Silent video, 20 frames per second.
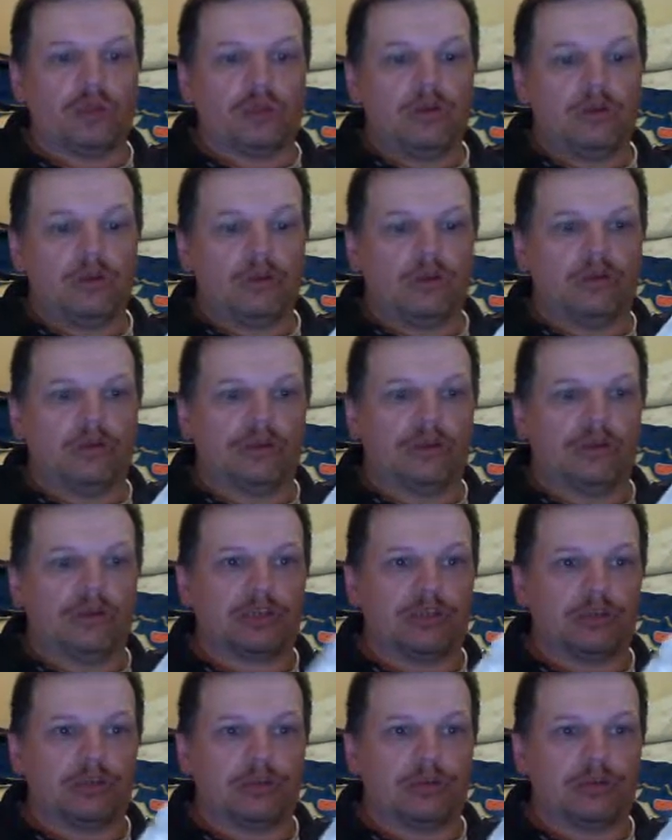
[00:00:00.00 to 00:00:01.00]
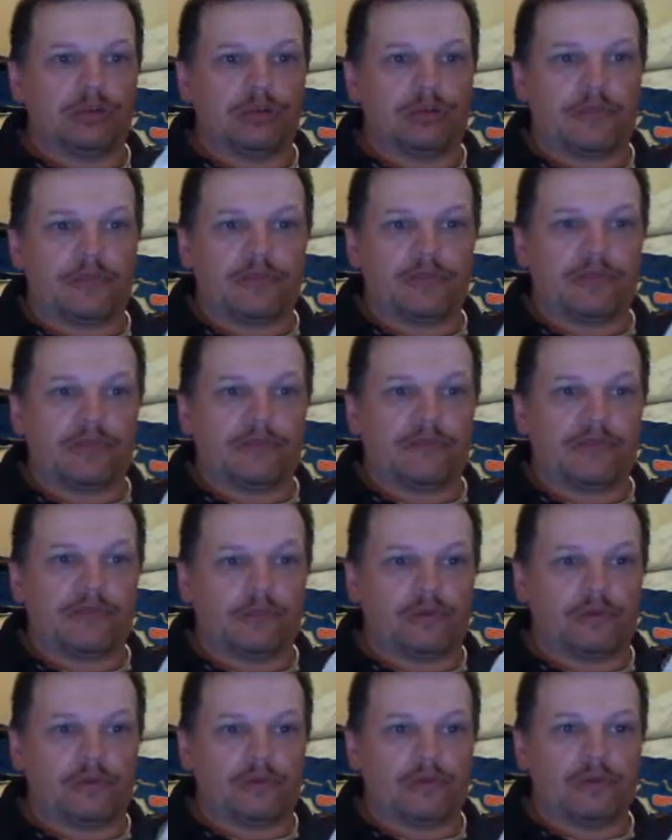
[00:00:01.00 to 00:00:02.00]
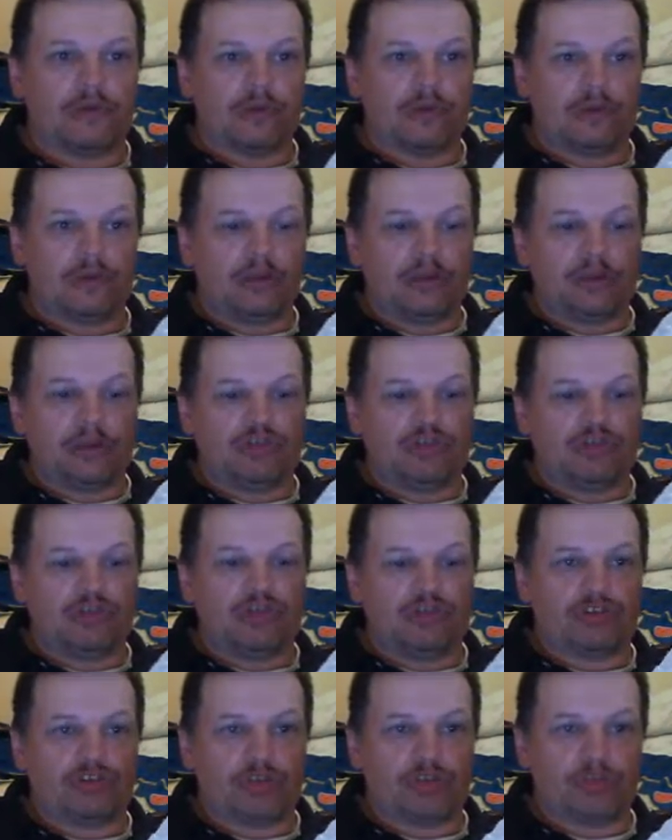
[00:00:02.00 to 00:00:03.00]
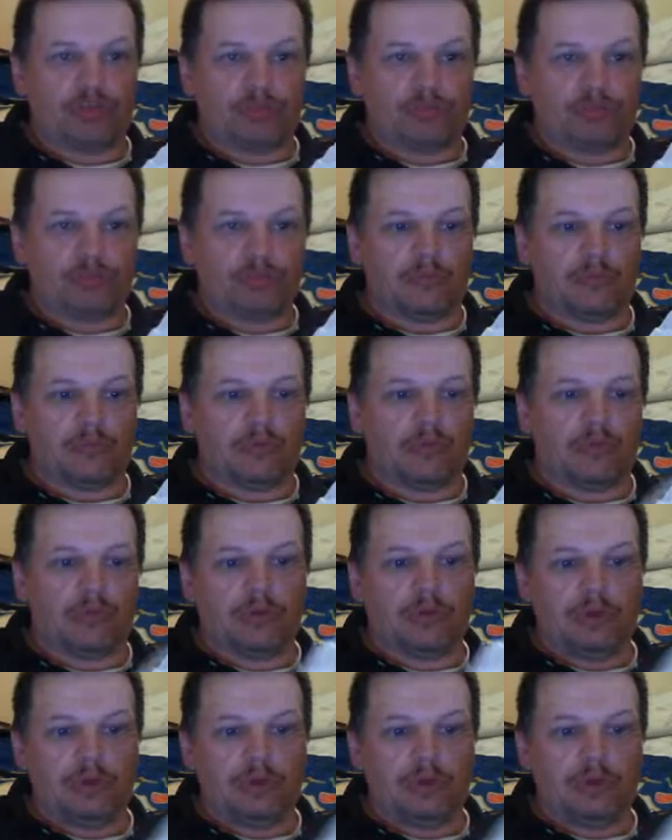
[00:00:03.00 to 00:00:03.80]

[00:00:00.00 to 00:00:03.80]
I could stick it on a 35 and stretch it out a bit more,